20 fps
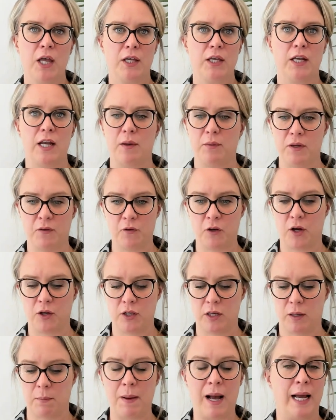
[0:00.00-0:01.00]
You've
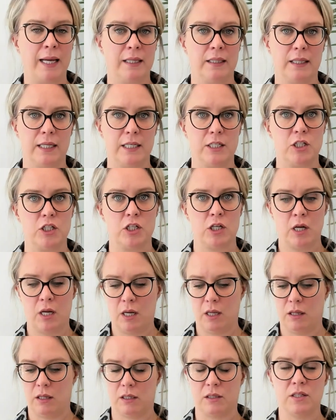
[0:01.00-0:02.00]
got your mileage,
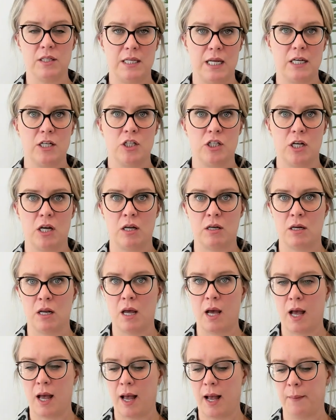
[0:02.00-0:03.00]
the
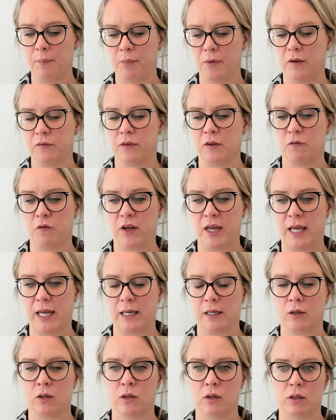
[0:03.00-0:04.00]
condition of the
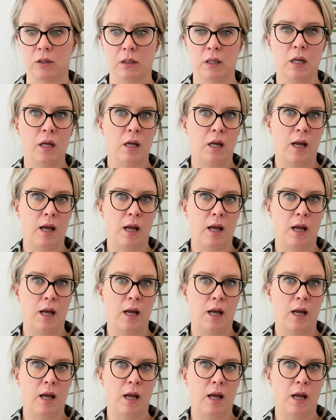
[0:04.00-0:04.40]
vehicle,